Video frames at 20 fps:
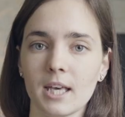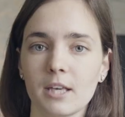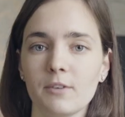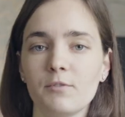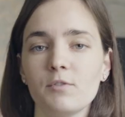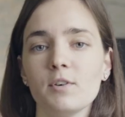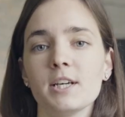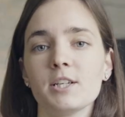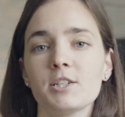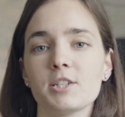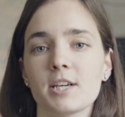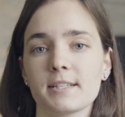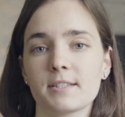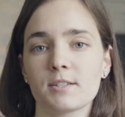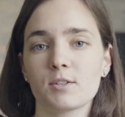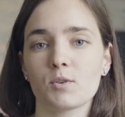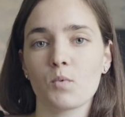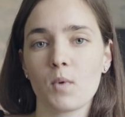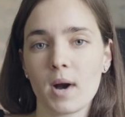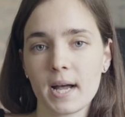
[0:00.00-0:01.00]
If you
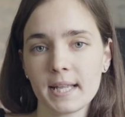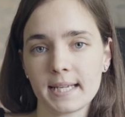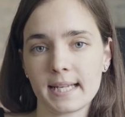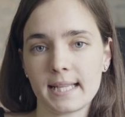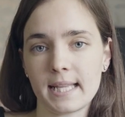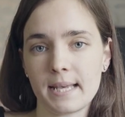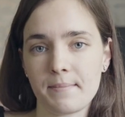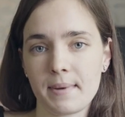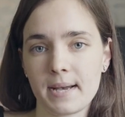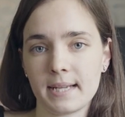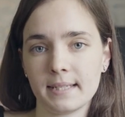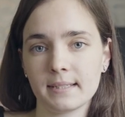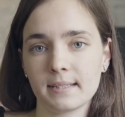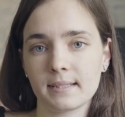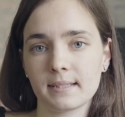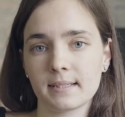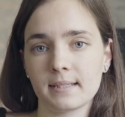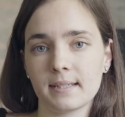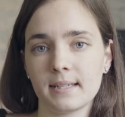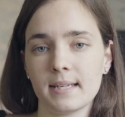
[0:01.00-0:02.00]
adjust one
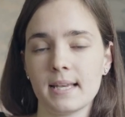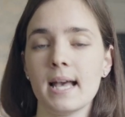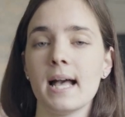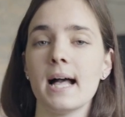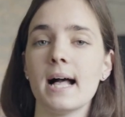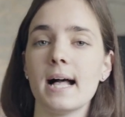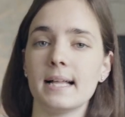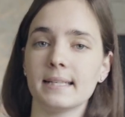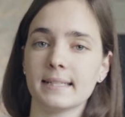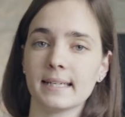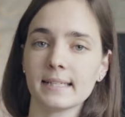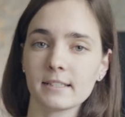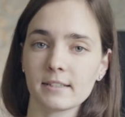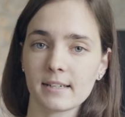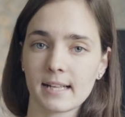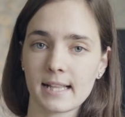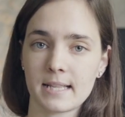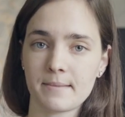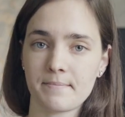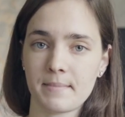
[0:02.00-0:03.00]
element, another
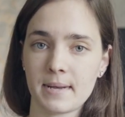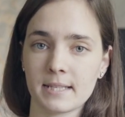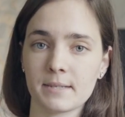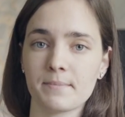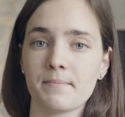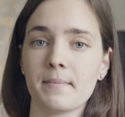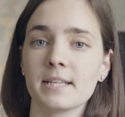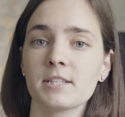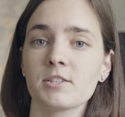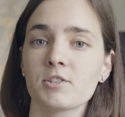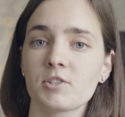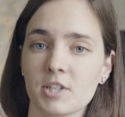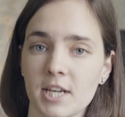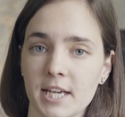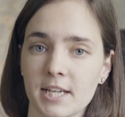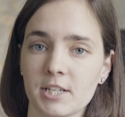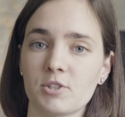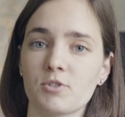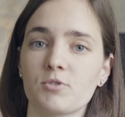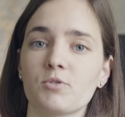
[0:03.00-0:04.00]
element must
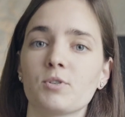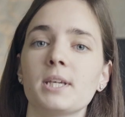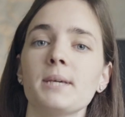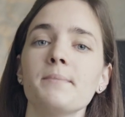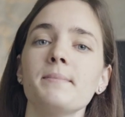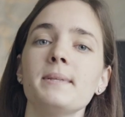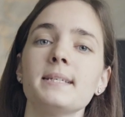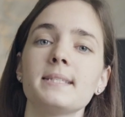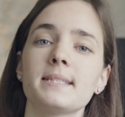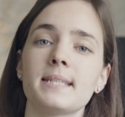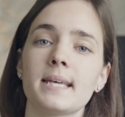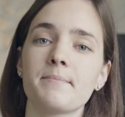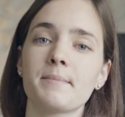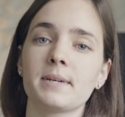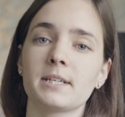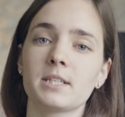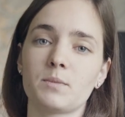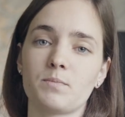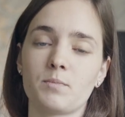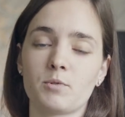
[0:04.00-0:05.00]
change to keep the same
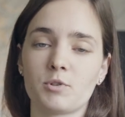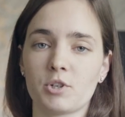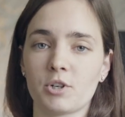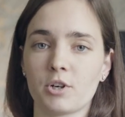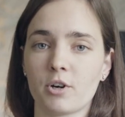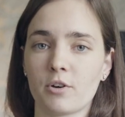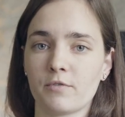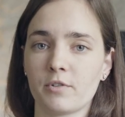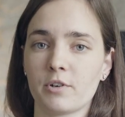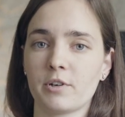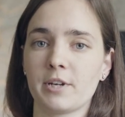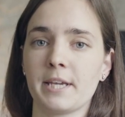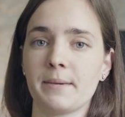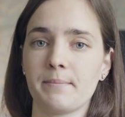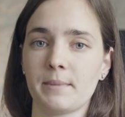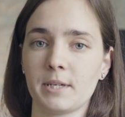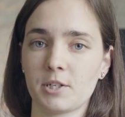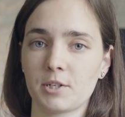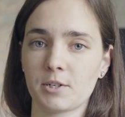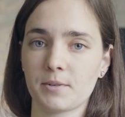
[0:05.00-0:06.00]
exposure of your
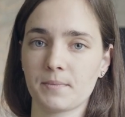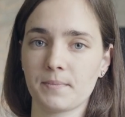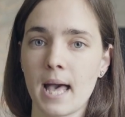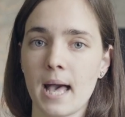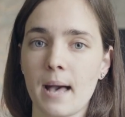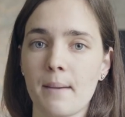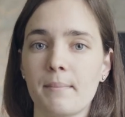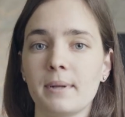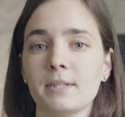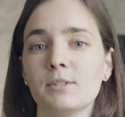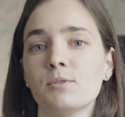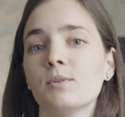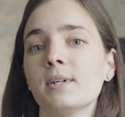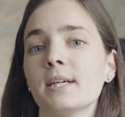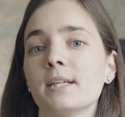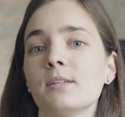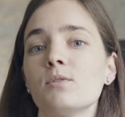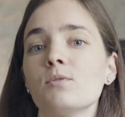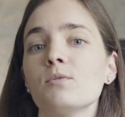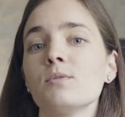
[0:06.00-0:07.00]
image, but you
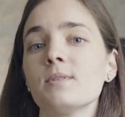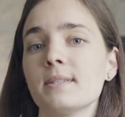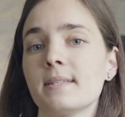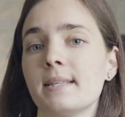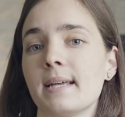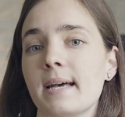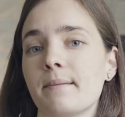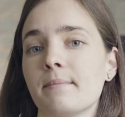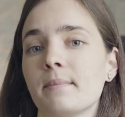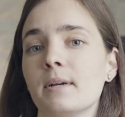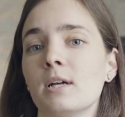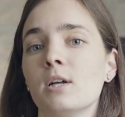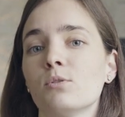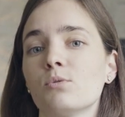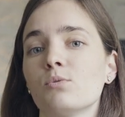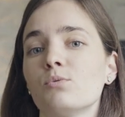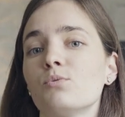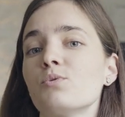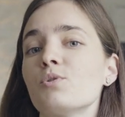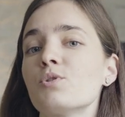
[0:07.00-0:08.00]
can use them
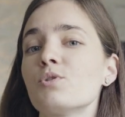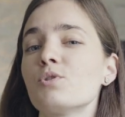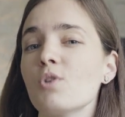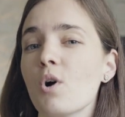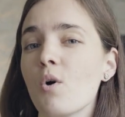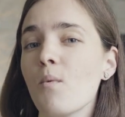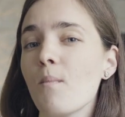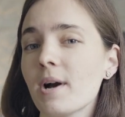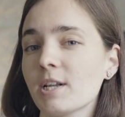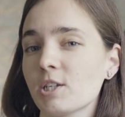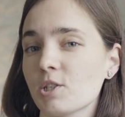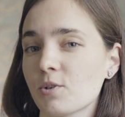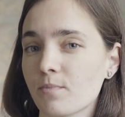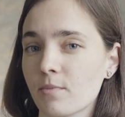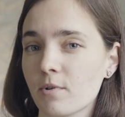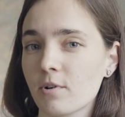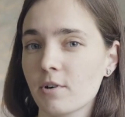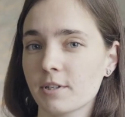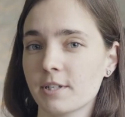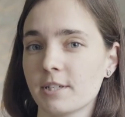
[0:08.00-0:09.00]
to do so much
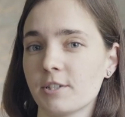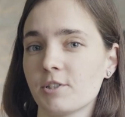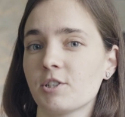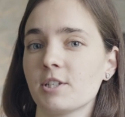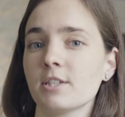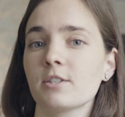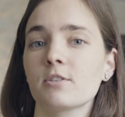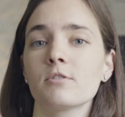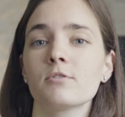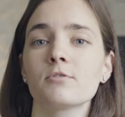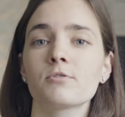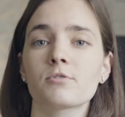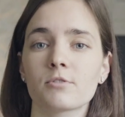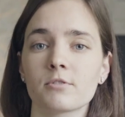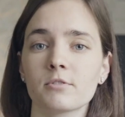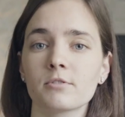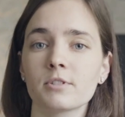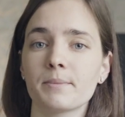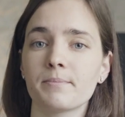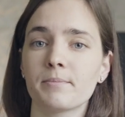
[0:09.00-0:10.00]
more than just
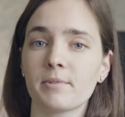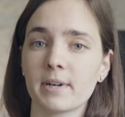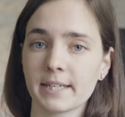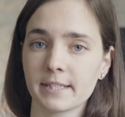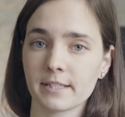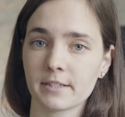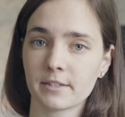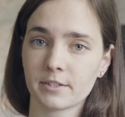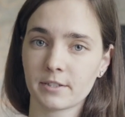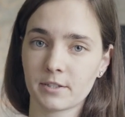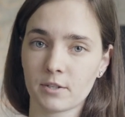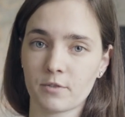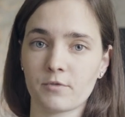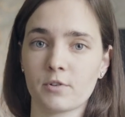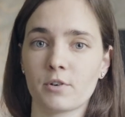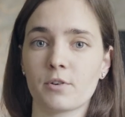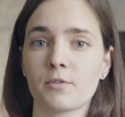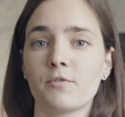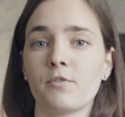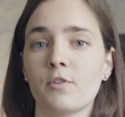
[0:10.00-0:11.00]
control the brightness of
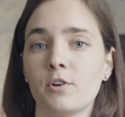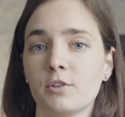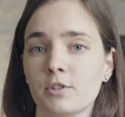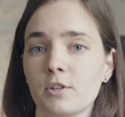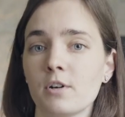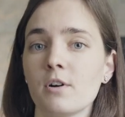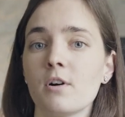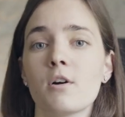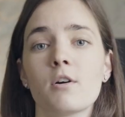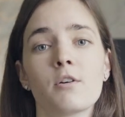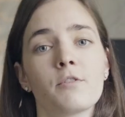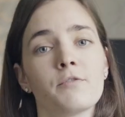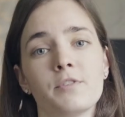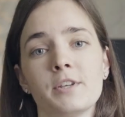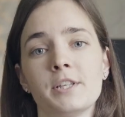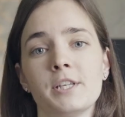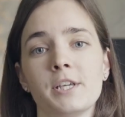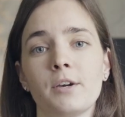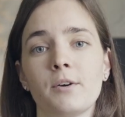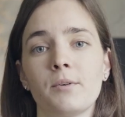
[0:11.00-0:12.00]
your photo or
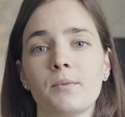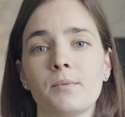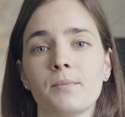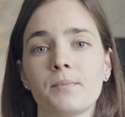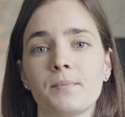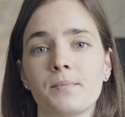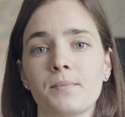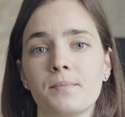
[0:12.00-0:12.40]
video.